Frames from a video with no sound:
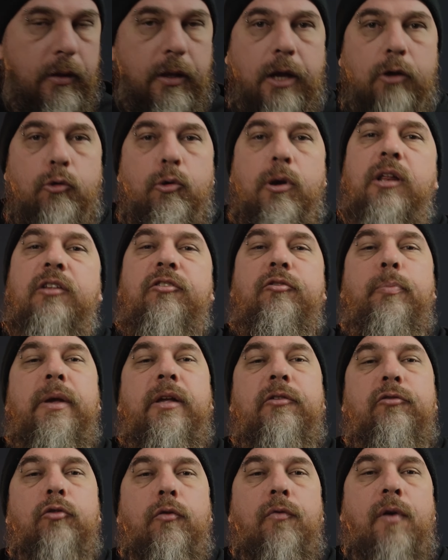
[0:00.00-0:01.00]
It really
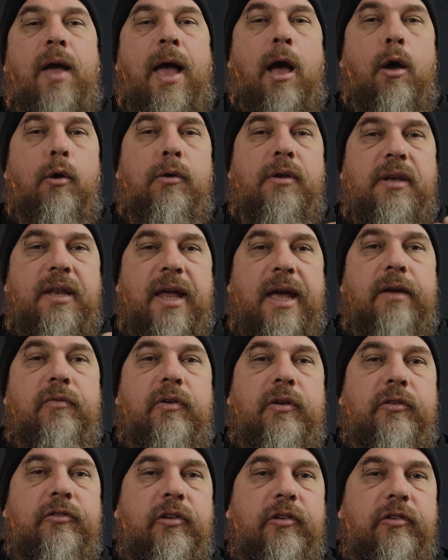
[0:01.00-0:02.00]
speaks of how
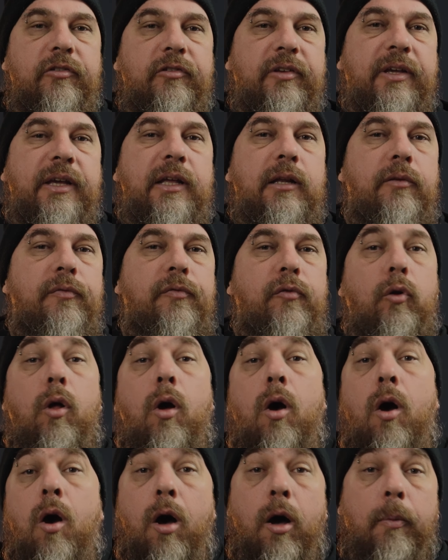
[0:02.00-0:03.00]
David's skillful
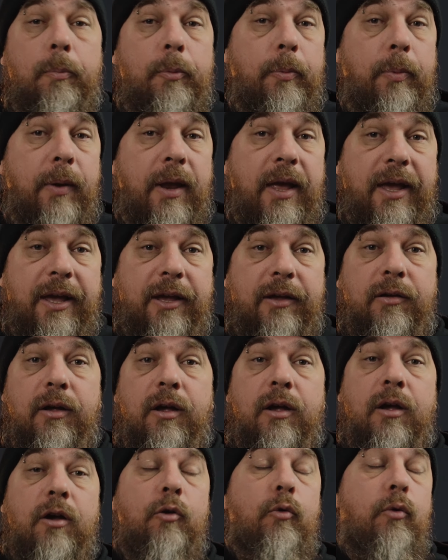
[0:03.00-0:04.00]
harp playing
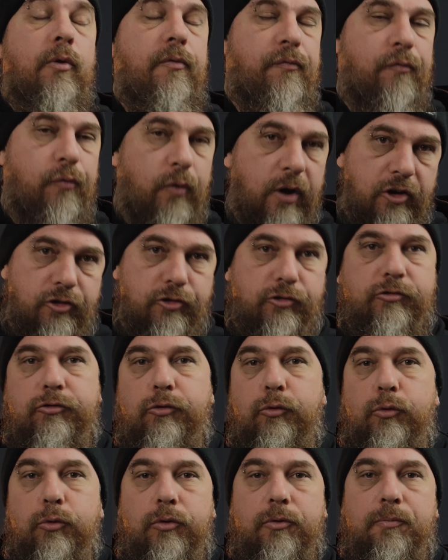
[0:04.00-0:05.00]
refreshed
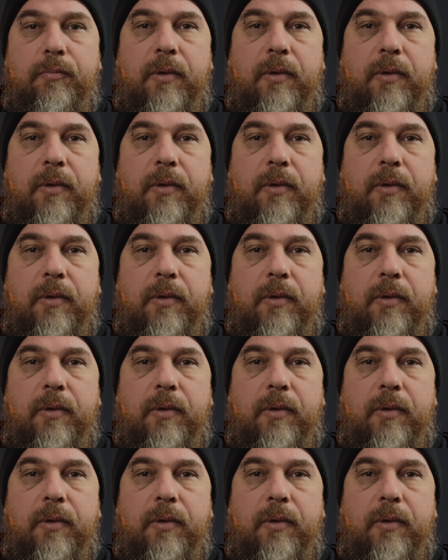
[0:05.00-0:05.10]
Saul,